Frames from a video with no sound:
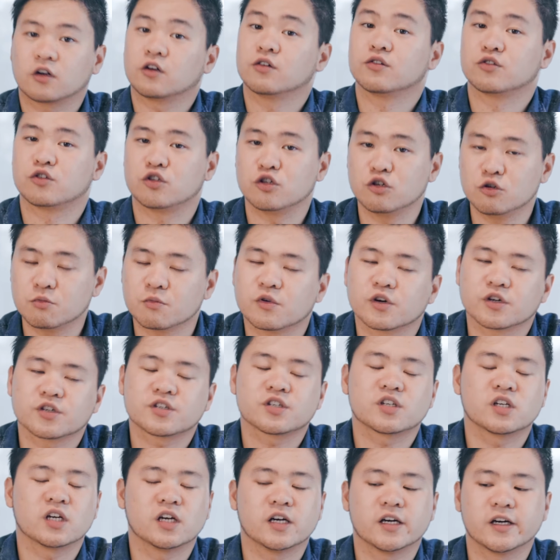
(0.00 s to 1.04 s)

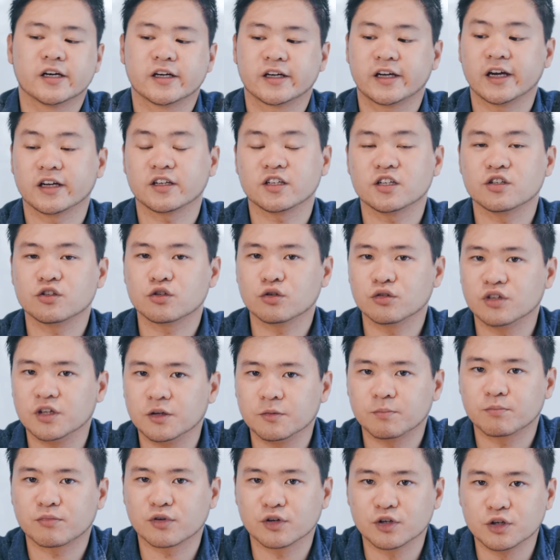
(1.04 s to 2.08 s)
consumers get into
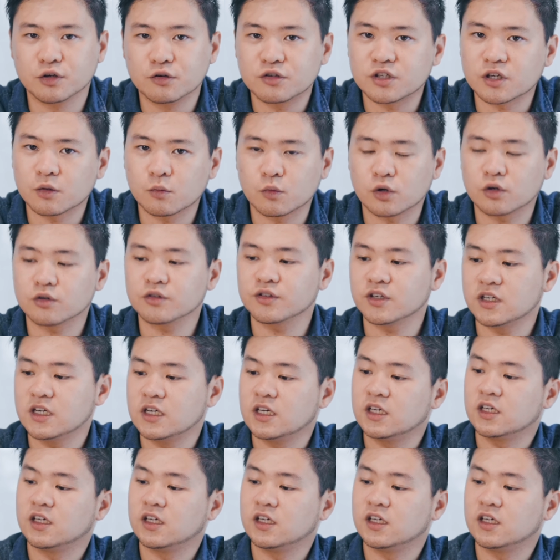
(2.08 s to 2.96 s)
the producing world.